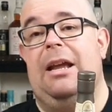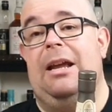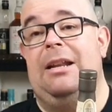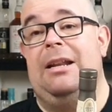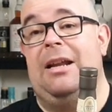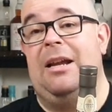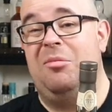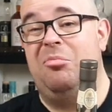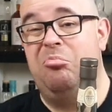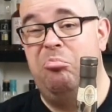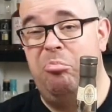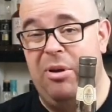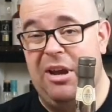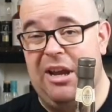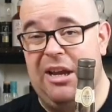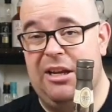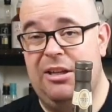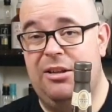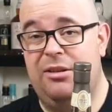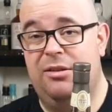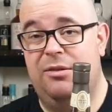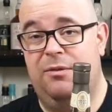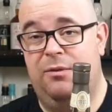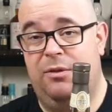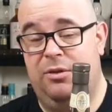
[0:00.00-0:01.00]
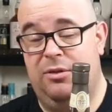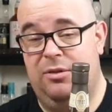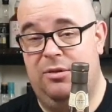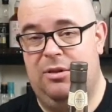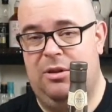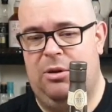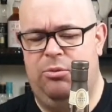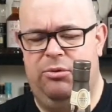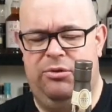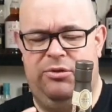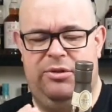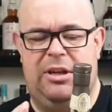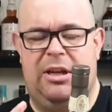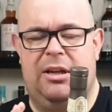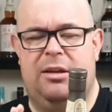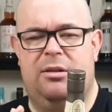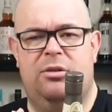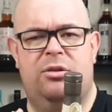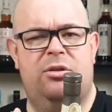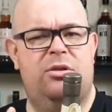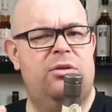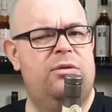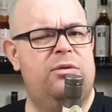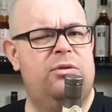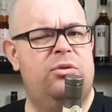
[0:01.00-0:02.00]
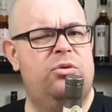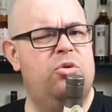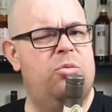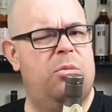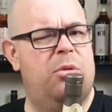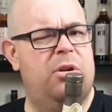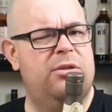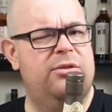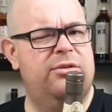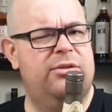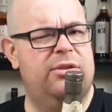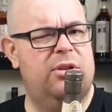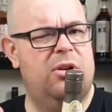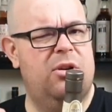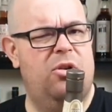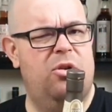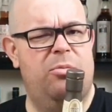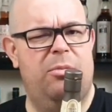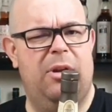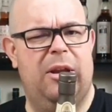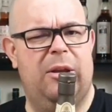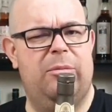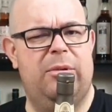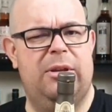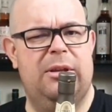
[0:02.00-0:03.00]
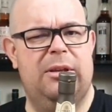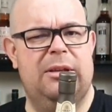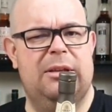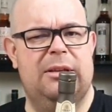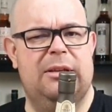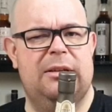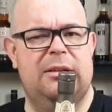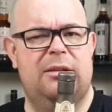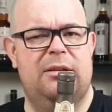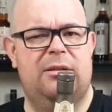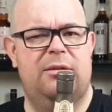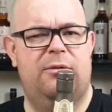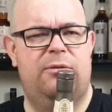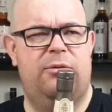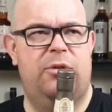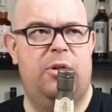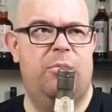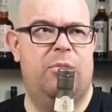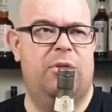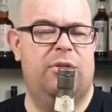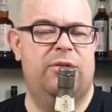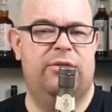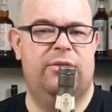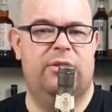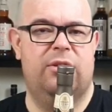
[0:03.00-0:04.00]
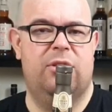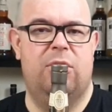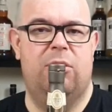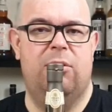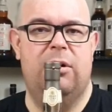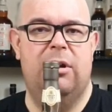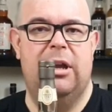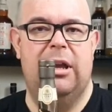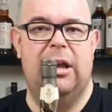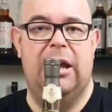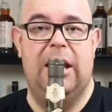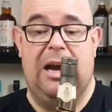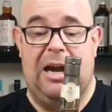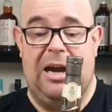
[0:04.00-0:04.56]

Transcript: And I paid for, that was like 2 months ago, maybe 3 months ago.